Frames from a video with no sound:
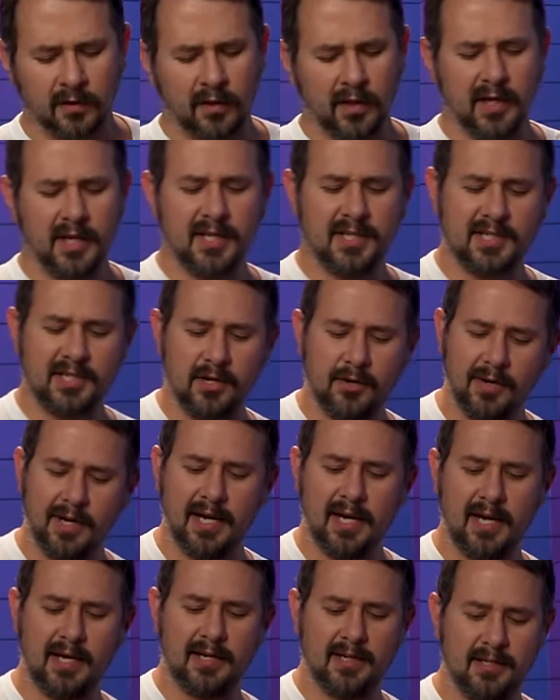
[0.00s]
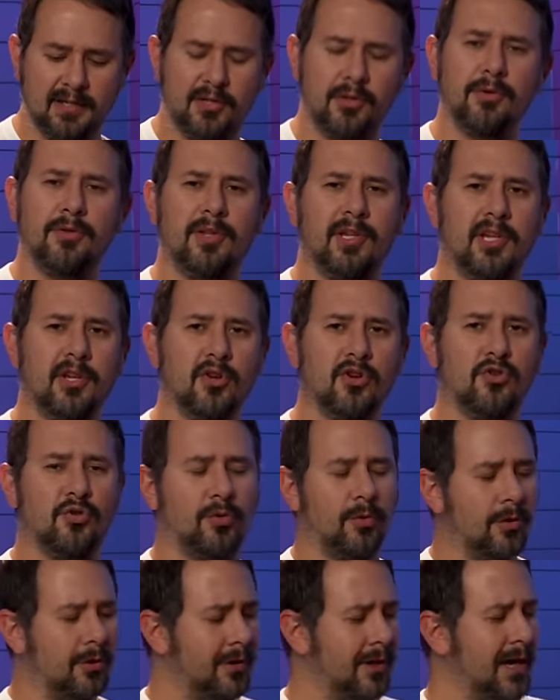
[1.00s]
Let's go ahead and do the
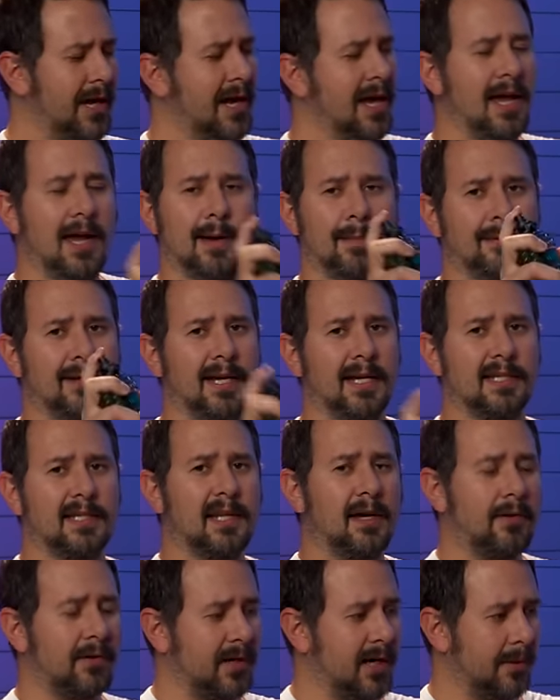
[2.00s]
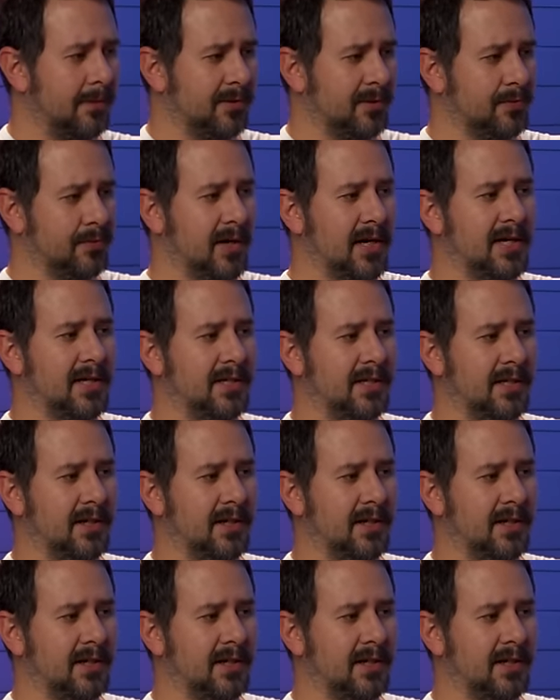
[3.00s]
usual. Blast out a couple sprays